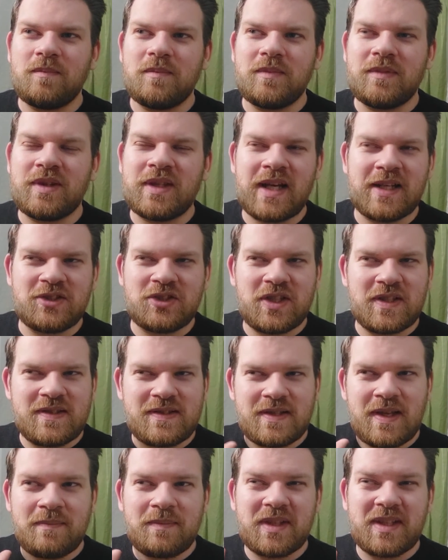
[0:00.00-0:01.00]
That's
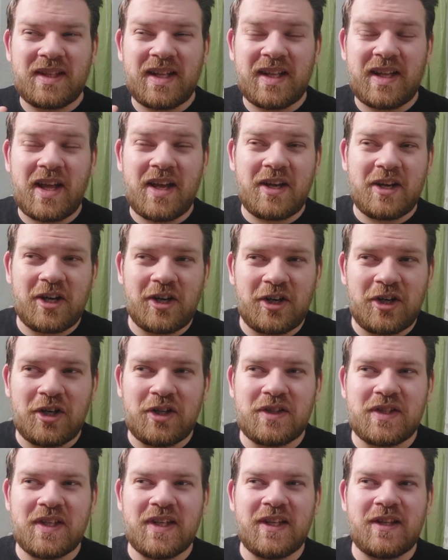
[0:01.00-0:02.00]
just something that I
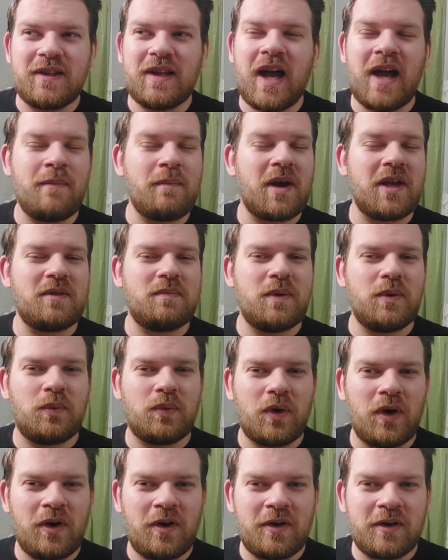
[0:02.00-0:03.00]
heard. I might be
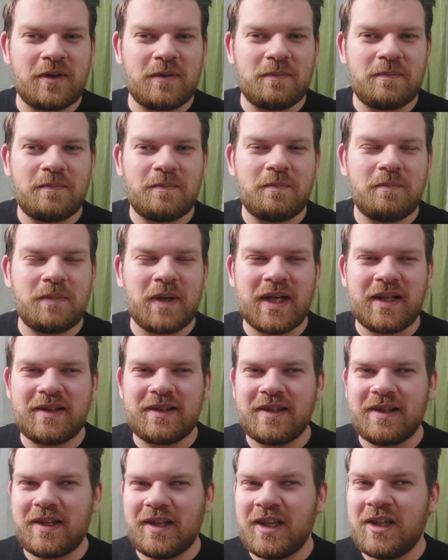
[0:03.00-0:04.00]
wrong, but
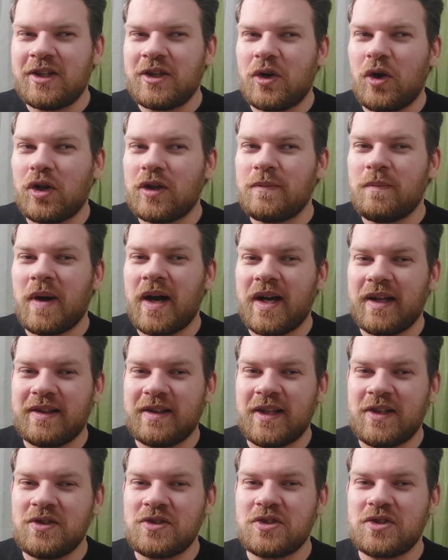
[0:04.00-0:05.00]
it caught my
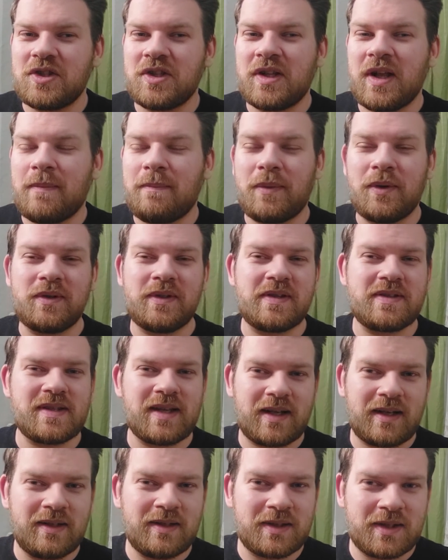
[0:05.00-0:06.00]
attention upon the
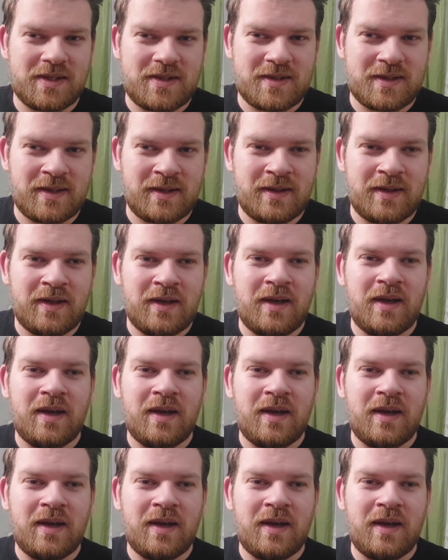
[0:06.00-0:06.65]
second listen.